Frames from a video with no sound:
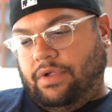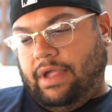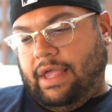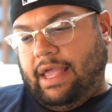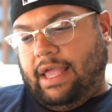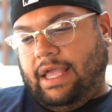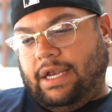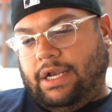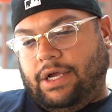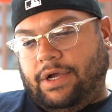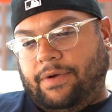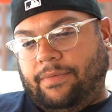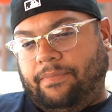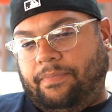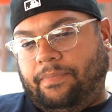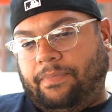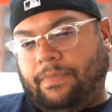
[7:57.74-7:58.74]
And
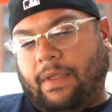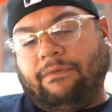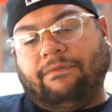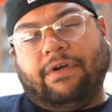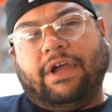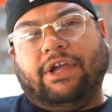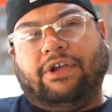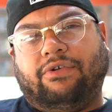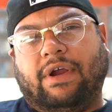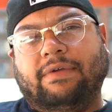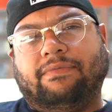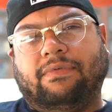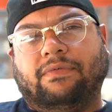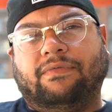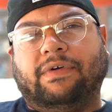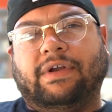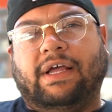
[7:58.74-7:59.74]
I'm very
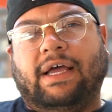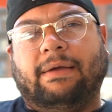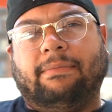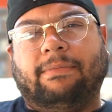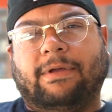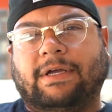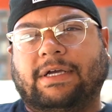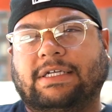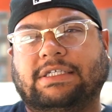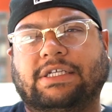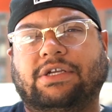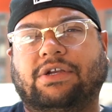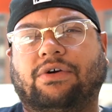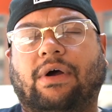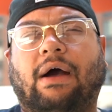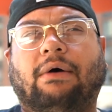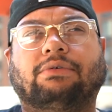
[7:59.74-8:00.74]
grateful for that, because
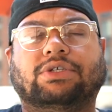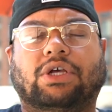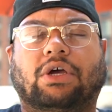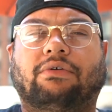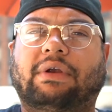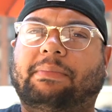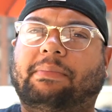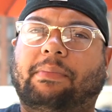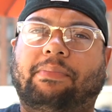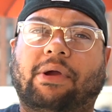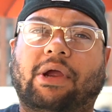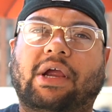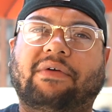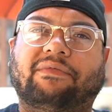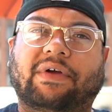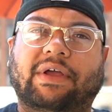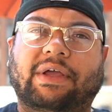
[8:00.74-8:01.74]
I was already preparing for